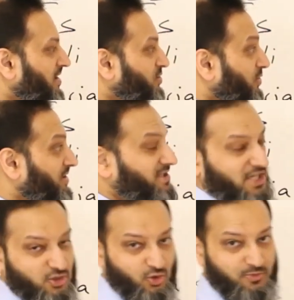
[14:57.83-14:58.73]
So in this
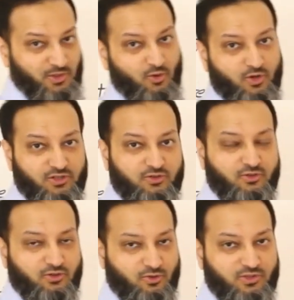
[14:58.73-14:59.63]
age group, you're going to
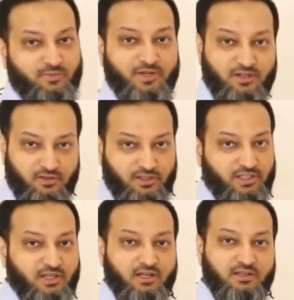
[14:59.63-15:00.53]
use
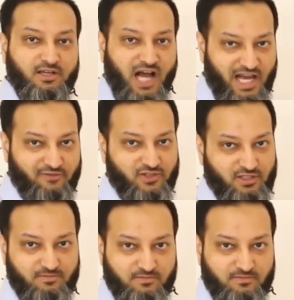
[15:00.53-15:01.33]
empirically IV